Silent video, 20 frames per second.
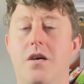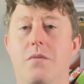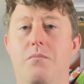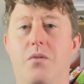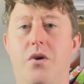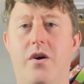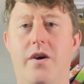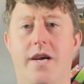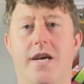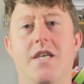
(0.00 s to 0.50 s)
but
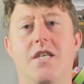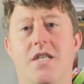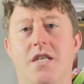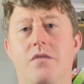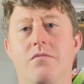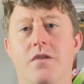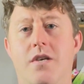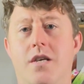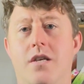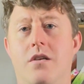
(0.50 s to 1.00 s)
I actually
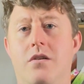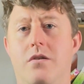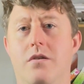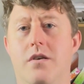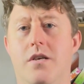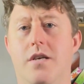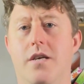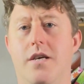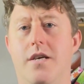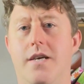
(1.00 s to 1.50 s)
really
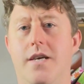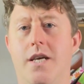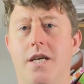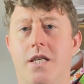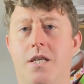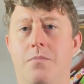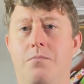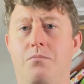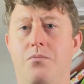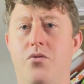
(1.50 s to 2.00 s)
like it.
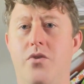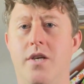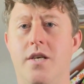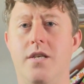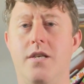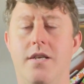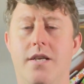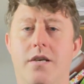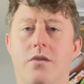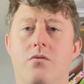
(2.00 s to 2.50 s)
It's a
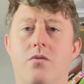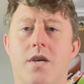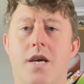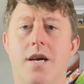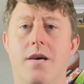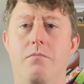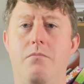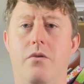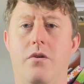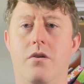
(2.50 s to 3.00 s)
brilliant little
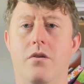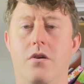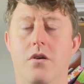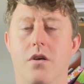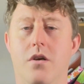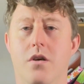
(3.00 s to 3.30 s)
camera,